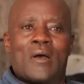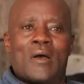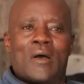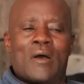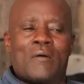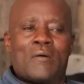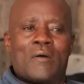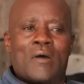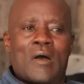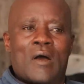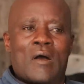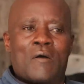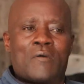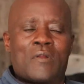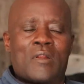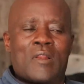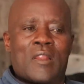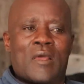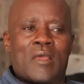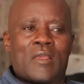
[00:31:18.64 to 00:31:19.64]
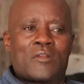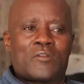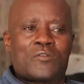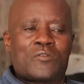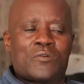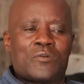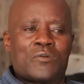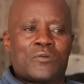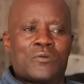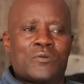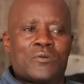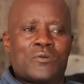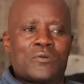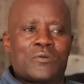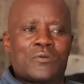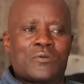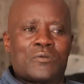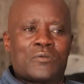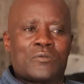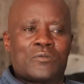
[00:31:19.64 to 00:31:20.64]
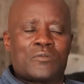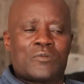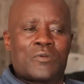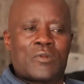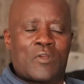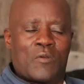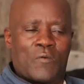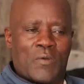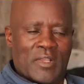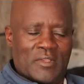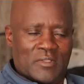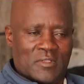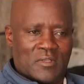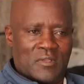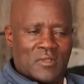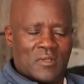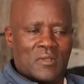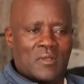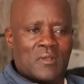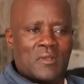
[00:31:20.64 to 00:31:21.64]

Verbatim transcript: I would like to request